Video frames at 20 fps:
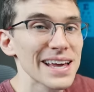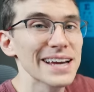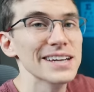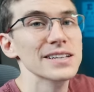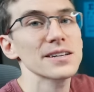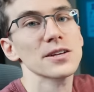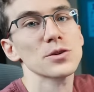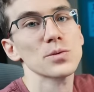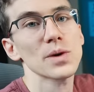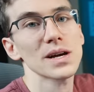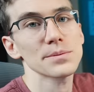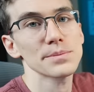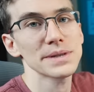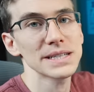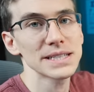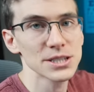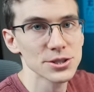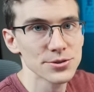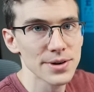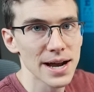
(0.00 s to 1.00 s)
can otherwise
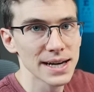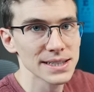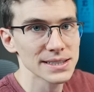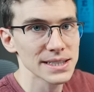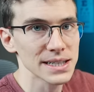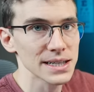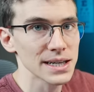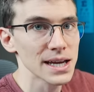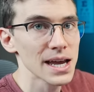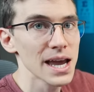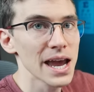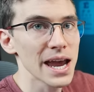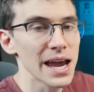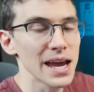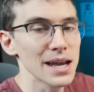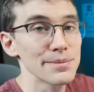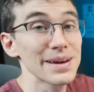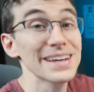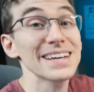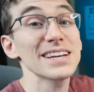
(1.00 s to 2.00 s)
be distracting
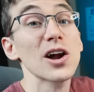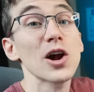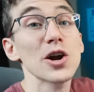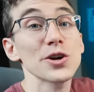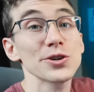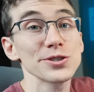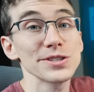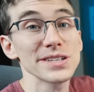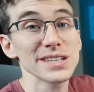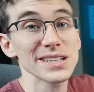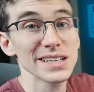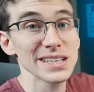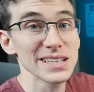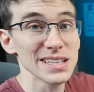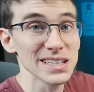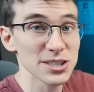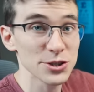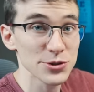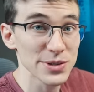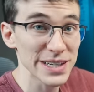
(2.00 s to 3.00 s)
and make it harder to see
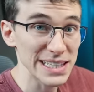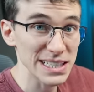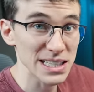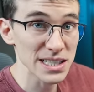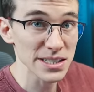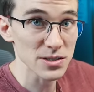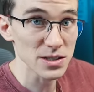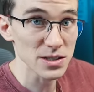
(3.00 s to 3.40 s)
the screen clearly.